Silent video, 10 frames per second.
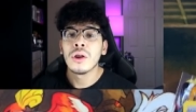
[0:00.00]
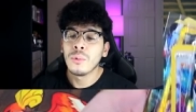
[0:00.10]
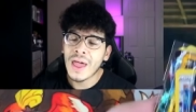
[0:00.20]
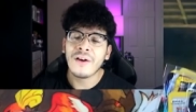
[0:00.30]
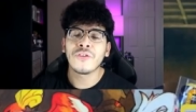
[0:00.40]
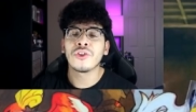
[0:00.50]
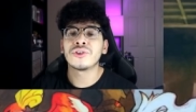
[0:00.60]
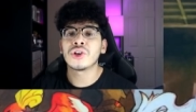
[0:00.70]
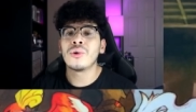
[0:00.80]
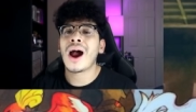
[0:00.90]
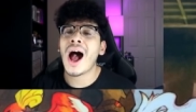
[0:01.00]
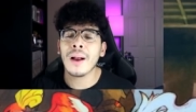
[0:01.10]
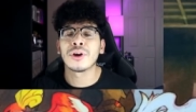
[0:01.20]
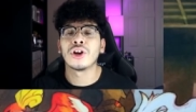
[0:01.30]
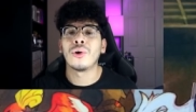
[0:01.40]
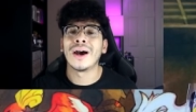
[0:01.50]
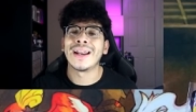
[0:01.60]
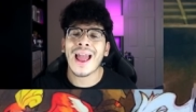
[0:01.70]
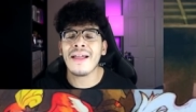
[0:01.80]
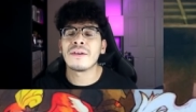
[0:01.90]
Without further ado, I'm going to go ahead
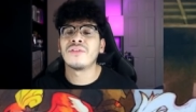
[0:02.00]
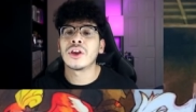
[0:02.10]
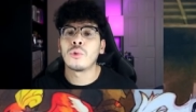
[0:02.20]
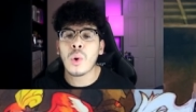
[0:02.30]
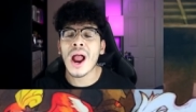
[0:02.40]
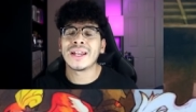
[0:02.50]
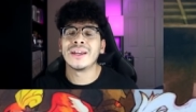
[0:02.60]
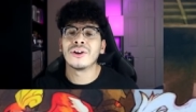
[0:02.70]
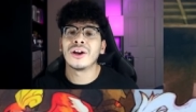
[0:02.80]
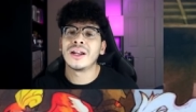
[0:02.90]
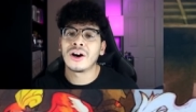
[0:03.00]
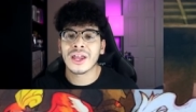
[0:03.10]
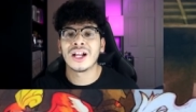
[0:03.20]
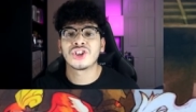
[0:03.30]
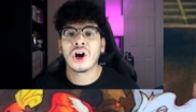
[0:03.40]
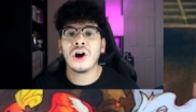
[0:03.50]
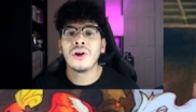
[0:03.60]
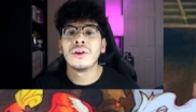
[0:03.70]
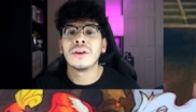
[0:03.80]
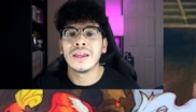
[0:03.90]
and end the video right here, and I'll catch
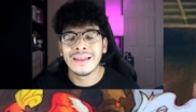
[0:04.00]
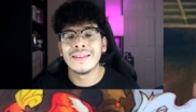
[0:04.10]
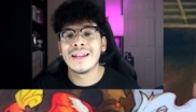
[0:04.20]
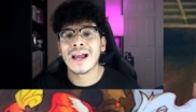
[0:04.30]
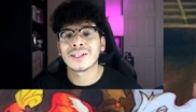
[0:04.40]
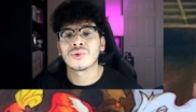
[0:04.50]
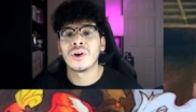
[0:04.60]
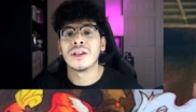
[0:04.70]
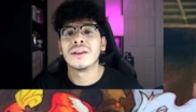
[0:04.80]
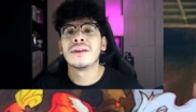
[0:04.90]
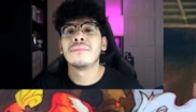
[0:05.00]
y'all in the next one.